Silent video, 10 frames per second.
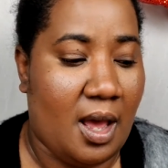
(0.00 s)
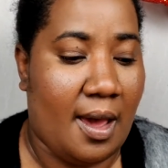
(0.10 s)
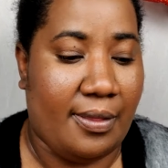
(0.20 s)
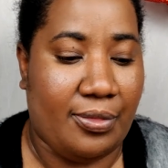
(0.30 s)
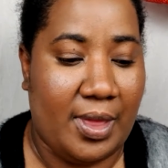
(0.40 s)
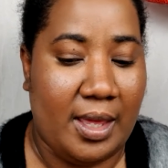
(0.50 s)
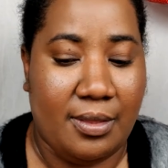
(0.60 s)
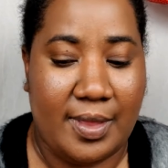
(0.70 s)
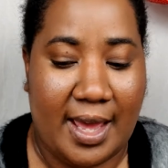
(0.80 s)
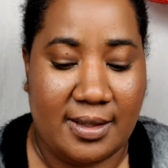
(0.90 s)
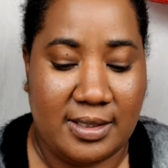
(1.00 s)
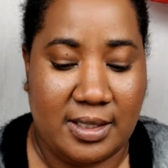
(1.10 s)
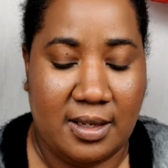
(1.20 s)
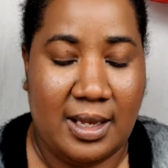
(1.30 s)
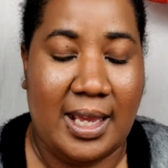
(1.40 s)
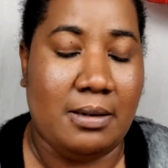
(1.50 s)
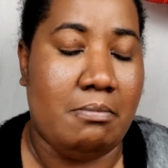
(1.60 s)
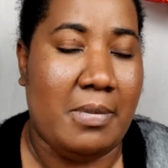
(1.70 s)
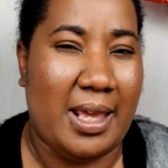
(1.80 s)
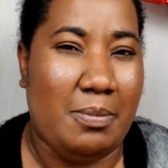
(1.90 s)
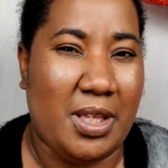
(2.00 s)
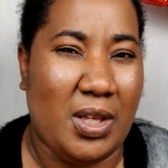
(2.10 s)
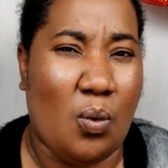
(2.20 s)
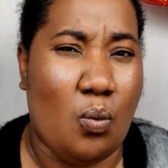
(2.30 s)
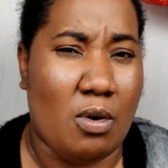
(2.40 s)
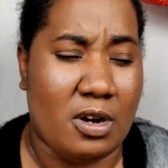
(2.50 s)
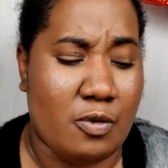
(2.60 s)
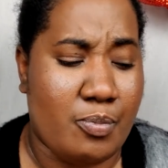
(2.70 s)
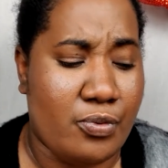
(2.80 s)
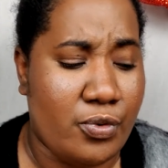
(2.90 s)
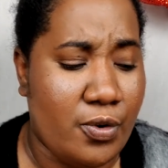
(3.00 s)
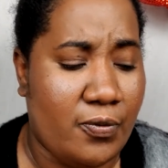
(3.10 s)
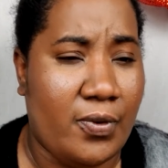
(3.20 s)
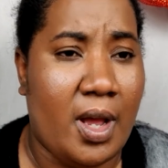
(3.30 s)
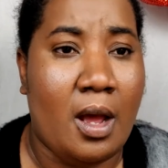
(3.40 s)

I think that it may be waterproof.